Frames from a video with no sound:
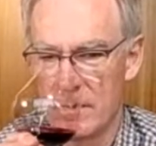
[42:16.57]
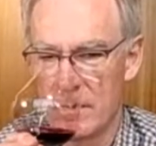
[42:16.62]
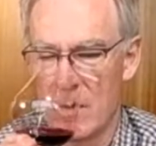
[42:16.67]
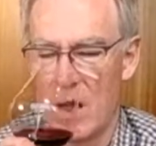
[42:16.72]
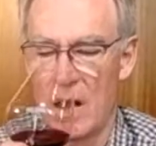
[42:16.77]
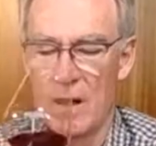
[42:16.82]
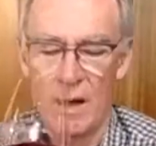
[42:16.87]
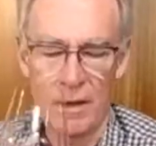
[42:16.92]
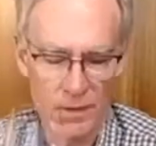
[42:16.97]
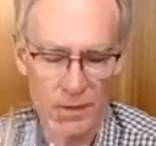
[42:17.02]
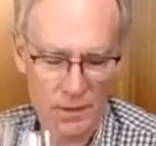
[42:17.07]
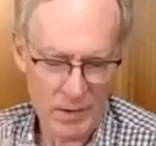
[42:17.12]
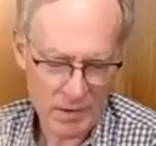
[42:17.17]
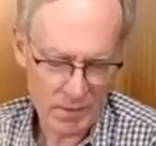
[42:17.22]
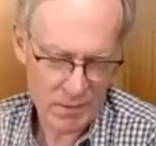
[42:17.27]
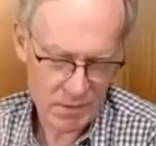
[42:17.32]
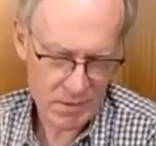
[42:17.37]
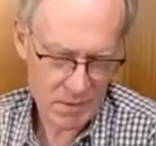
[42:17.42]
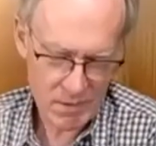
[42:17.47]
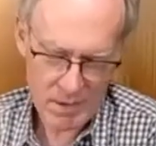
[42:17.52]
And that
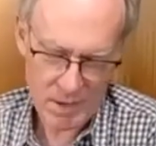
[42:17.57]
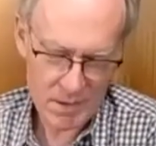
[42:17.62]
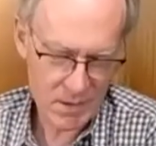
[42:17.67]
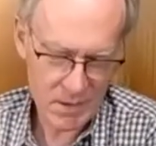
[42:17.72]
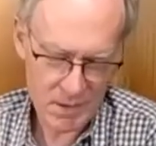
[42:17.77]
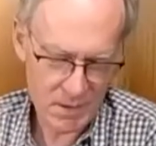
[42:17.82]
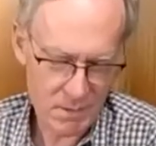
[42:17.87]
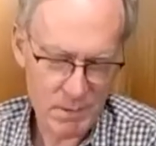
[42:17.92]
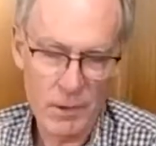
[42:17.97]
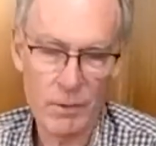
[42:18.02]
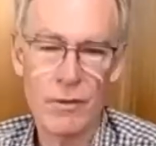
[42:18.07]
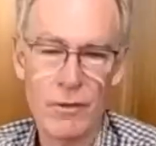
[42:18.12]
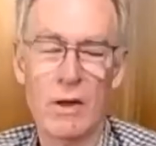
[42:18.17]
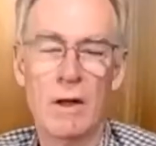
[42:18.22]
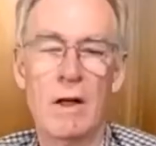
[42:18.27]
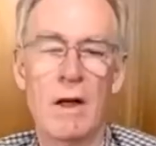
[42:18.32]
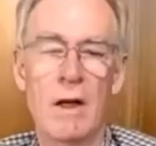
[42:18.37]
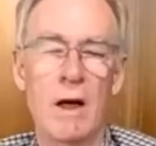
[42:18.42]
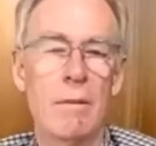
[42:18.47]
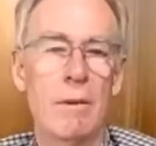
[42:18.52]
just smells
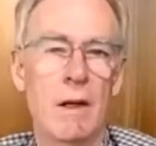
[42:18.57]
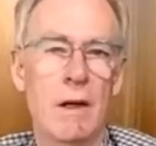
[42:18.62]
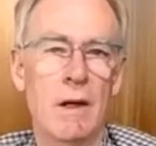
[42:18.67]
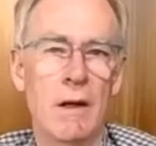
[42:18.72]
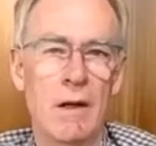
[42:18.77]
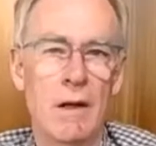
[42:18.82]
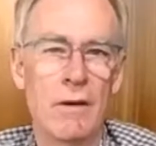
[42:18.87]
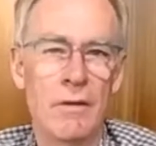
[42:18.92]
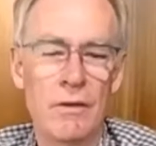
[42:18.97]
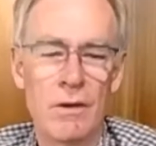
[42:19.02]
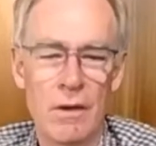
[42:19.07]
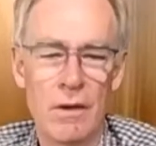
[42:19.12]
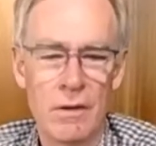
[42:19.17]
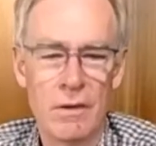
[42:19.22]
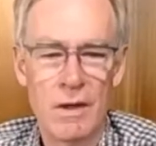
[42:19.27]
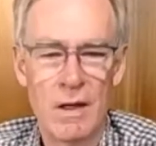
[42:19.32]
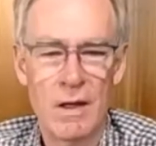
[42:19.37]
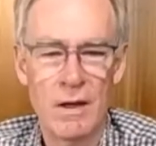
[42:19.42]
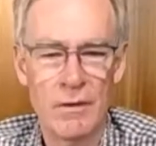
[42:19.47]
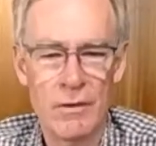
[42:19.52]
like Cabernet. It's
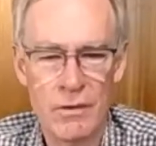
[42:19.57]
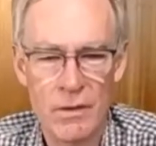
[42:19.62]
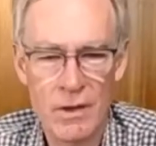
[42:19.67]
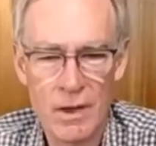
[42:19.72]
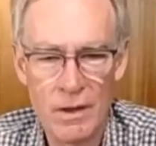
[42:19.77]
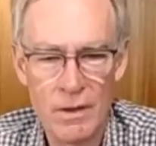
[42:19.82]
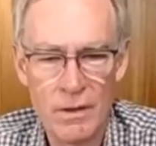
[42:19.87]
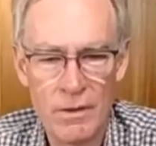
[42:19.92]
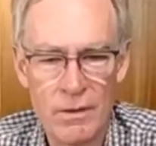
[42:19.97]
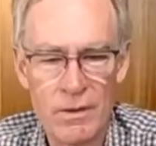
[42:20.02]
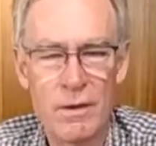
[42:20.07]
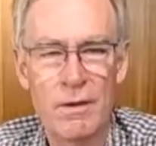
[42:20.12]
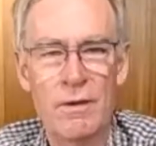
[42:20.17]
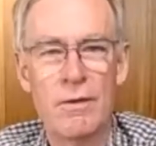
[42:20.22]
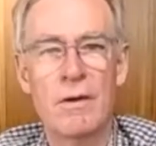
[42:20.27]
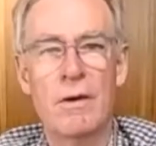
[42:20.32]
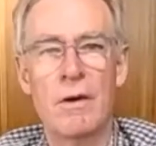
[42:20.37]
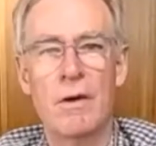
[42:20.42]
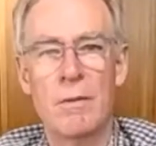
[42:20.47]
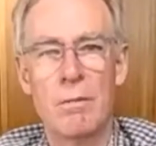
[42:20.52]
got cassis, it's
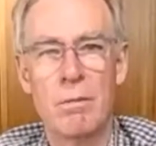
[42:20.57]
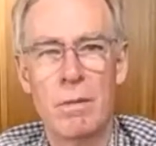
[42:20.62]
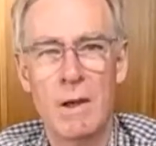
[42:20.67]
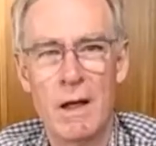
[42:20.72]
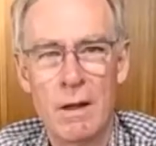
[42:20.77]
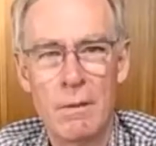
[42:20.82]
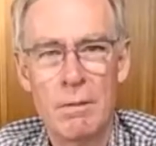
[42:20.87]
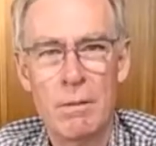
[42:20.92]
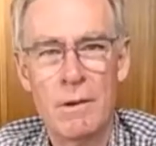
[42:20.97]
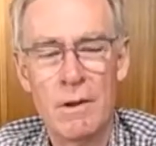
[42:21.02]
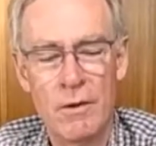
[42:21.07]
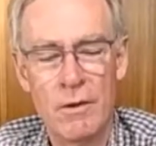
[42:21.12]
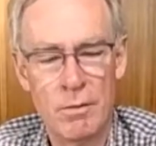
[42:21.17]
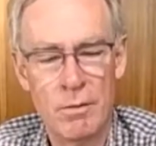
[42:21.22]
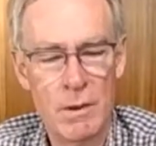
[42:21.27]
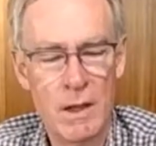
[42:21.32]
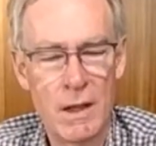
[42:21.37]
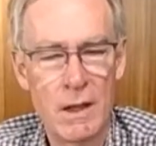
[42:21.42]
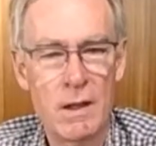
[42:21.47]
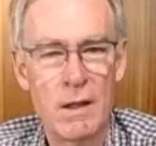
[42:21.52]
got blackberries,
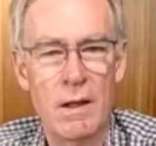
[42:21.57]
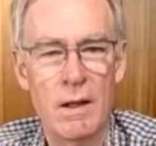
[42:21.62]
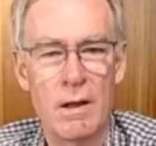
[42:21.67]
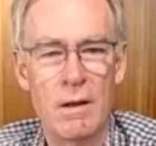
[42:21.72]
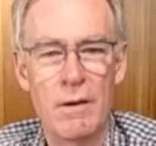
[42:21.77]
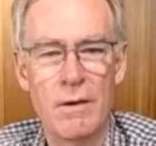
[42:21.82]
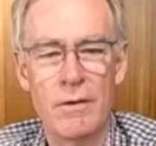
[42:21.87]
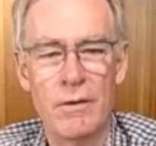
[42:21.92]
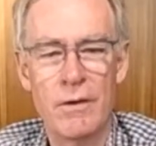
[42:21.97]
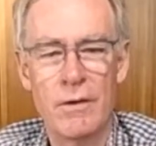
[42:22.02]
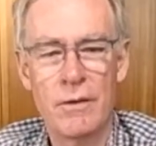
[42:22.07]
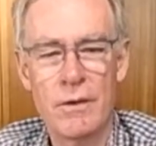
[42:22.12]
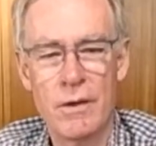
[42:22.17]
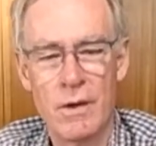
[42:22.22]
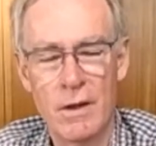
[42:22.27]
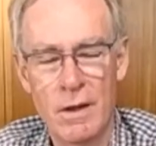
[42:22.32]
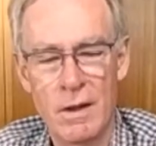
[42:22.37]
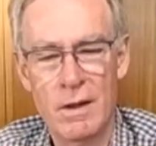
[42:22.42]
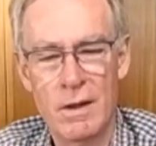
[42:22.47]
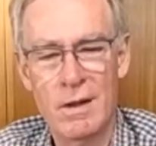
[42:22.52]
black currants, it's got
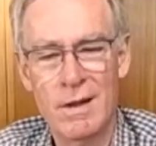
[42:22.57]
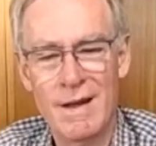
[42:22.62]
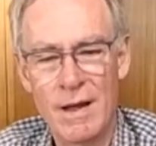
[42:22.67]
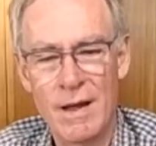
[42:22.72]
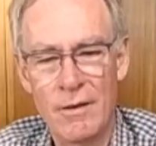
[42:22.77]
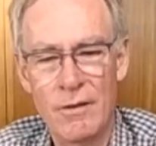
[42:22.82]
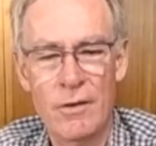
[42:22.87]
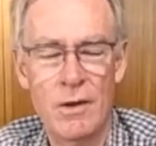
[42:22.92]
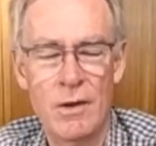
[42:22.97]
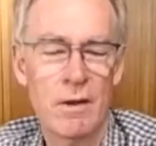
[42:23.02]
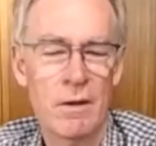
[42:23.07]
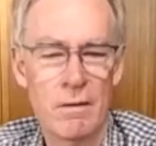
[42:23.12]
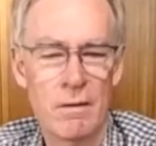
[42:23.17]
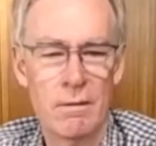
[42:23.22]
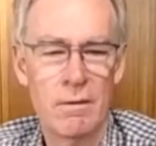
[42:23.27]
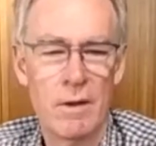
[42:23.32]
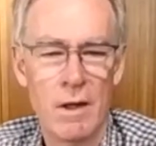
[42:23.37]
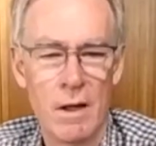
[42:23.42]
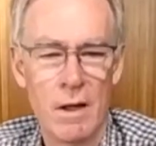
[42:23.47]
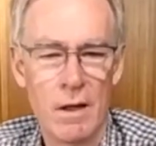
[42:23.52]
a lacing
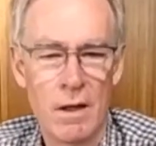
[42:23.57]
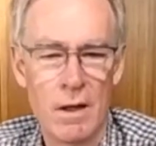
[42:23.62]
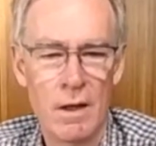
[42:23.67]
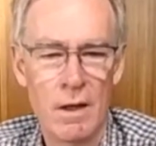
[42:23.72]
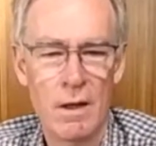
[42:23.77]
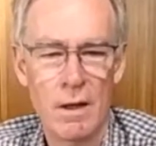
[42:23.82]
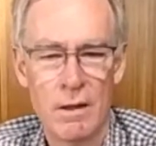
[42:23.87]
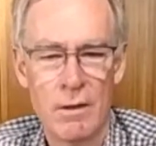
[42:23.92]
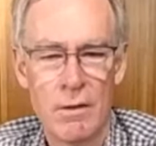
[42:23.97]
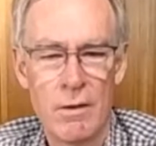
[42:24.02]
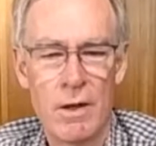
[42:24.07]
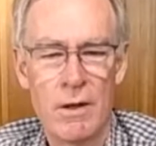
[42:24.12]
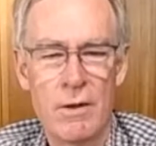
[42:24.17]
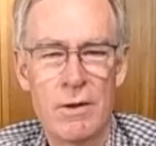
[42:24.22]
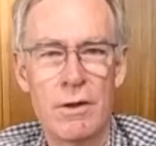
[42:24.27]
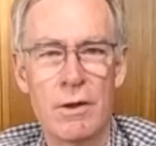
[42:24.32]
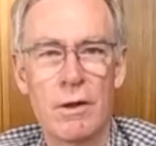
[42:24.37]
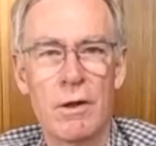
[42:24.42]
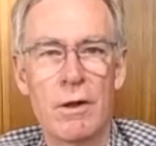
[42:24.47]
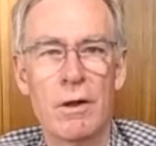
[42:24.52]
of
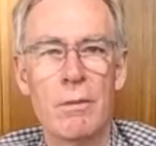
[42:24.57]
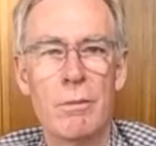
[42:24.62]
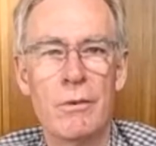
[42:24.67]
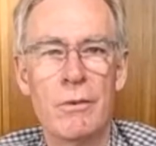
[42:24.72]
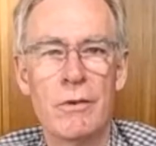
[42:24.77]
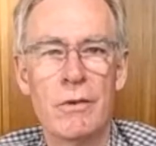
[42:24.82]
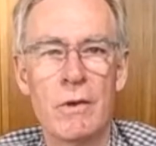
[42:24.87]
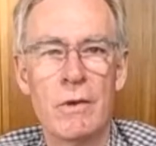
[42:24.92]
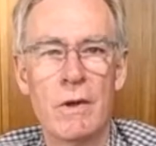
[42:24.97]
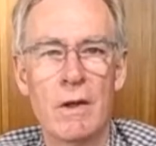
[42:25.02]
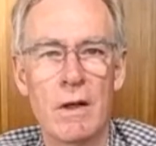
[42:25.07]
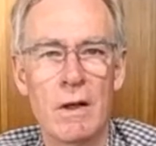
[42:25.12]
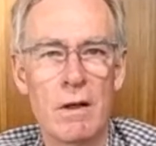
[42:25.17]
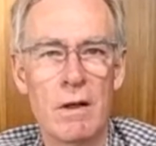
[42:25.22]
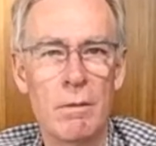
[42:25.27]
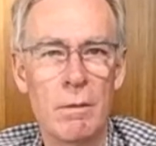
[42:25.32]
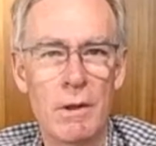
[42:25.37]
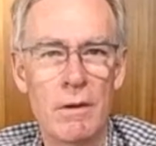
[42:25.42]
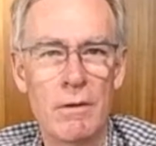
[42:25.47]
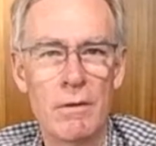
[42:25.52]
crushed herbs, a
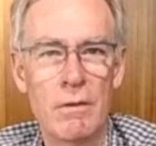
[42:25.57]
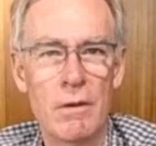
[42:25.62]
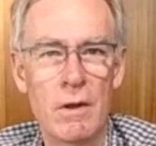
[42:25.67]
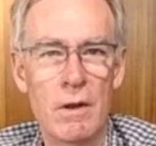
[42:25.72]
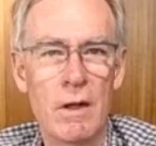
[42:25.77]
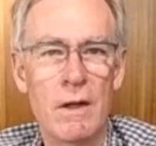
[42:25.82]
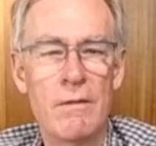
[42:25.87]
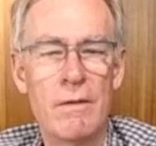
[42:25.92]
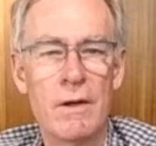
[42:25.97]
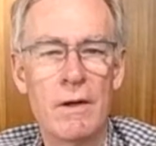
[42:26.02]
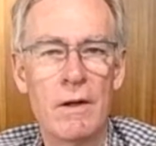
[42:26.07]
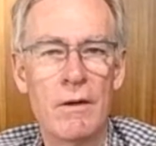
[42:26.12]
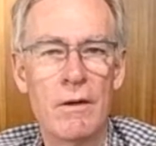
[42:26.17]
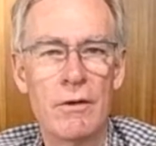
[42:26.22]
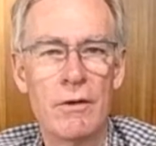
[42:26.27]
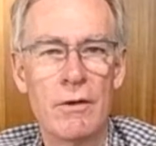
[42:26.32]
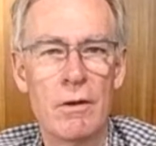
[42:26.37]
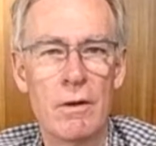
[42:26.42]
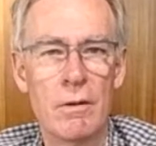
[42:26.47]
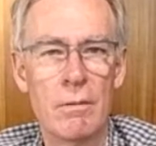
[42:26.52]
little bit of leafiness
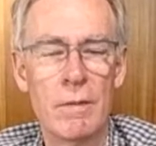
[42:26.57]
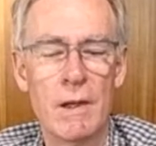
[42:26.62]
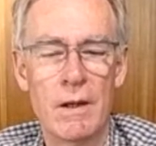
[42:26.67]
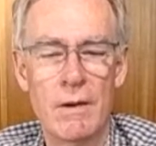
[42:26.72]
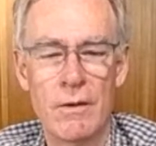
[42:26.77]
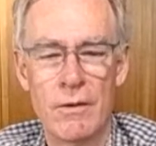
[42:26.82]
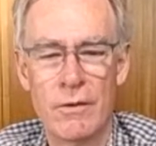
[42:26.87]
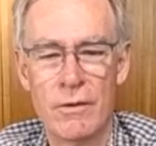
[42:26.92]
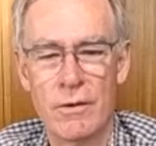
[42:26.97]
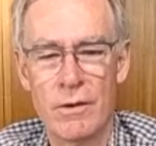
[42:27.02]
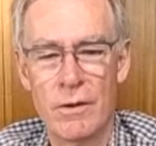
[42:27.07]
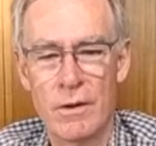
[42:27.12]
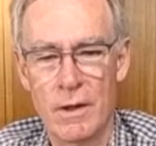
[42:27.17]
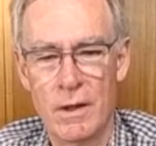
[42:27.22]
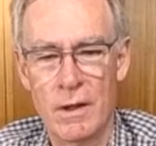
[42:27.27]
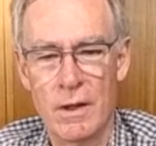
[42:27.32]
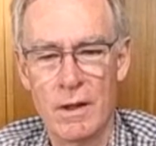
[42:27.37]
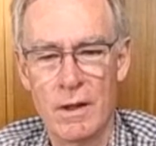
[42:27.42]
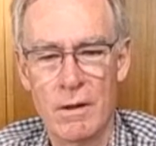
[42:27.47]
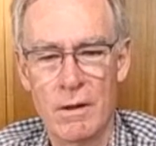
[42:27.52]
to it, but
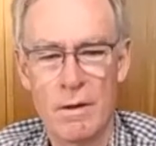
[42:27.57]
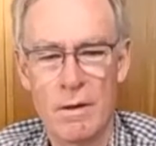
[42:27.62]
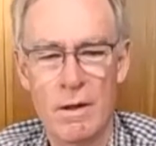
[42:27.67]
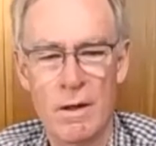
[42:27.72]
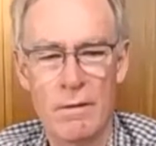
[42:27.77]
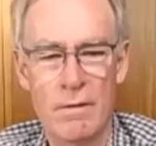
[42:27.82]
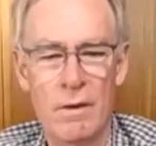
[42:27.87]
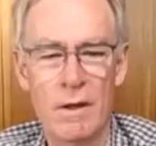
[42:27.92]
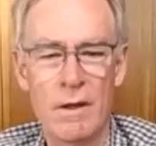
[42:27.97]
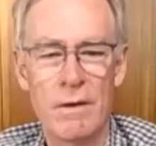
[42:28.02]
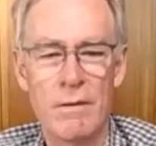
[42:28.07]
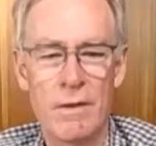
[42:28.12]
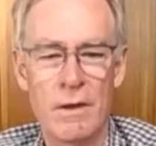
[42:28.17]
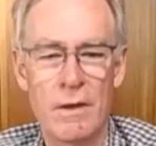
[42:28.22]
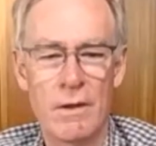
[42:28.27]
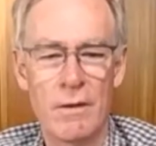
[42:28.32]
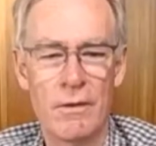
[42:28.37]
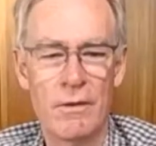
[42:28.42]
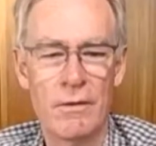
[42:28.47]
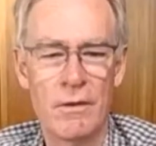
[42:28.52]
certainly not enough
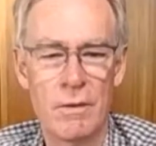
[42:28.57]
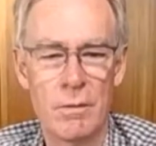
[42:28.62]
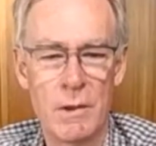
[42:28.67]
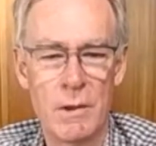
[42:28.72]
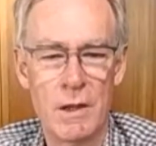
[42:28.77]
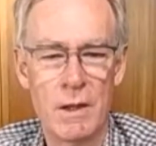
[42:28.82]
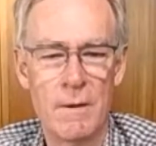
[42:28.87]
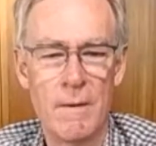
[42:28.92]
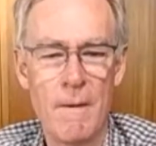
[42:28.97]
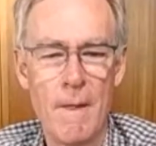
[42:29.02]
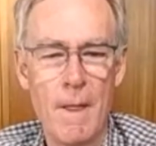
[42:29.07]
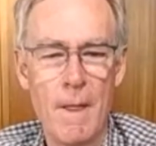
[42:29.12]
leafiness to be